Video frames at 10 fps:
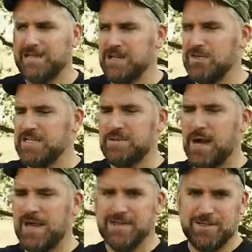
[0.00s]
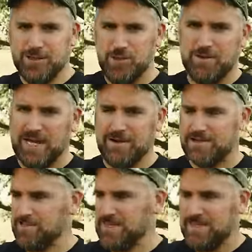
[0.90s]
I don't need my illuminator
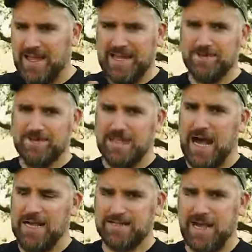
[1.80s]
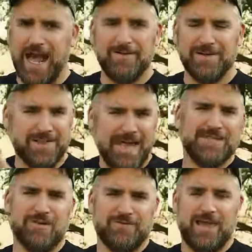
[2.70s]
to be laser sized. I have a
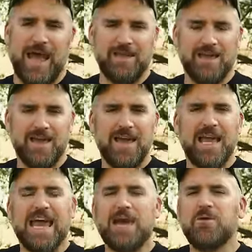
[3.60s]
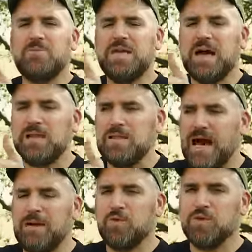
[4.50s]
laser for that. It would be a
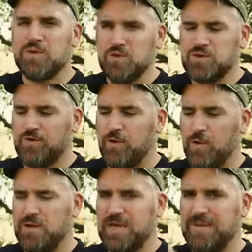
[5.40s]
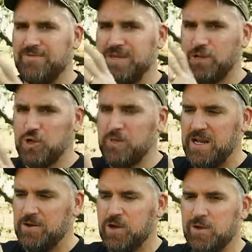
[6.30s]
lot more useful if the
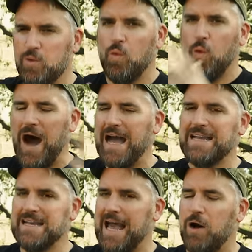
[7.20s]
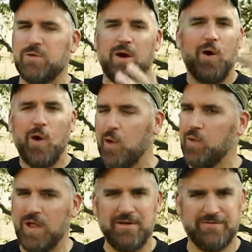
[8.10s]
illuminator could widen out a
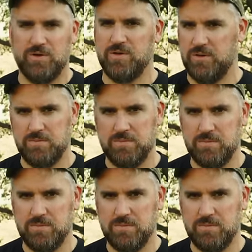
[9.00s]
whole lot further.